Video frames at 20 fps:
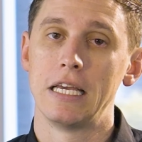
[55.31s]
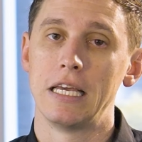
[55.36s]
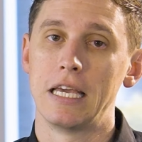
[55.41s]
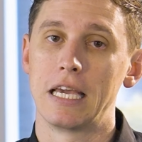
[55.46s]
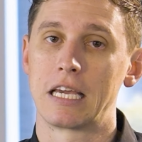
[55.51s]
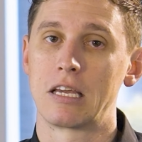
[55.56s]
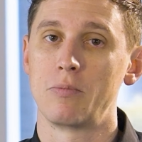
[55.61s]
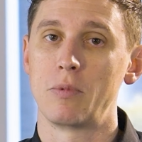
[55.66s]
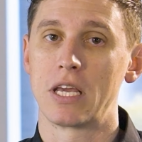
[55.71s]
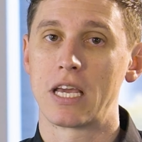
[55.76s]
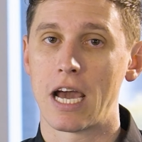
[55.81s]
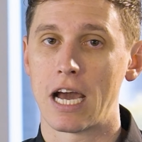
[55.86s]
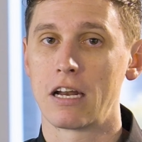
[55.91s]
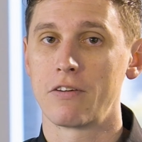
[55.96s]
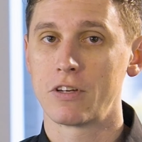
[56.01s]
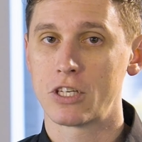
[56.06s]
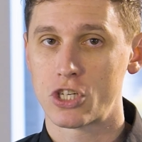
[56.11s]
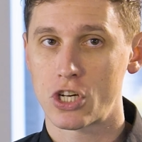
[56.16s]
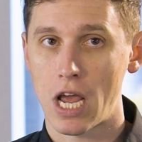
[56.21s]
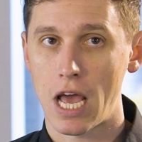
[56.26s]
It can be kind
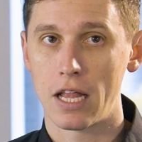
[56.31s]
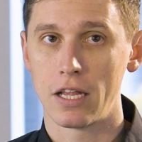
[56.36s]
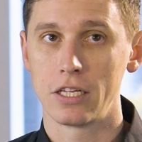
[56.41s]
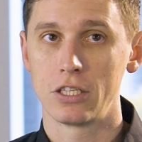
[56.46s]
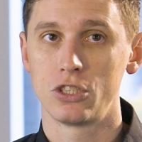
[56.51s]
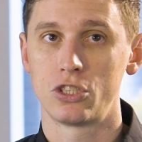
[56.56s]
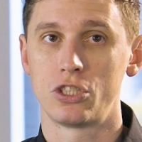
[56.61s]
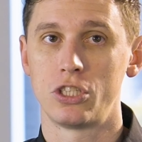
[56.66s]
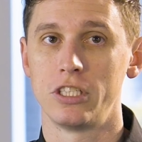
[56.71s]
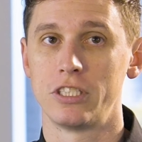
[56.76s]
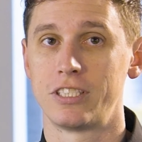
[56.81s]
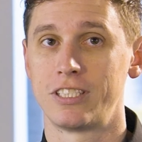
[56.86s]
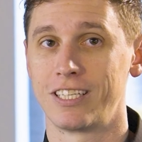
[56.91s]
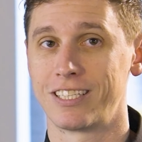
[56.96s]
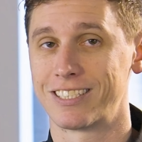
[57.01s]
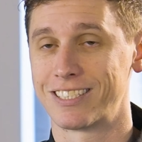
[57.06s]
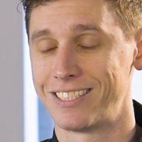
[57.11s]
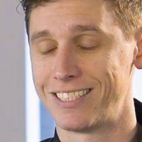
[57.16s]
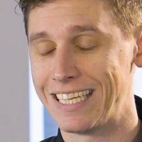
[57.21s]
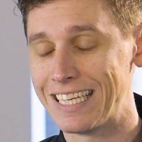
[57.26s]
of a challenge to
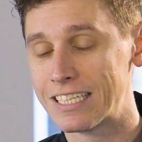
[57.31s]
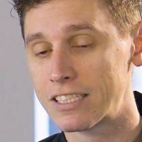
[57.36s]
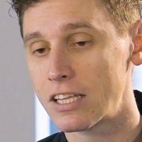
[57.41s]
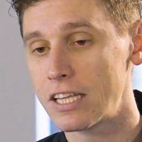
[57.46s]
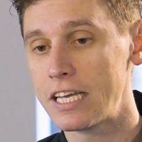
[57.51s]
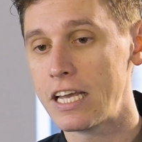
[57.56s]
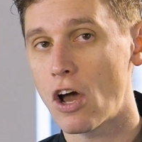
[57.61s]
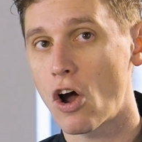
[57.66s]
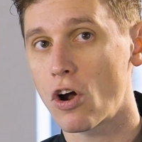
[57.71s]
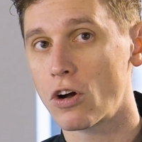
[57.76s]
succinctly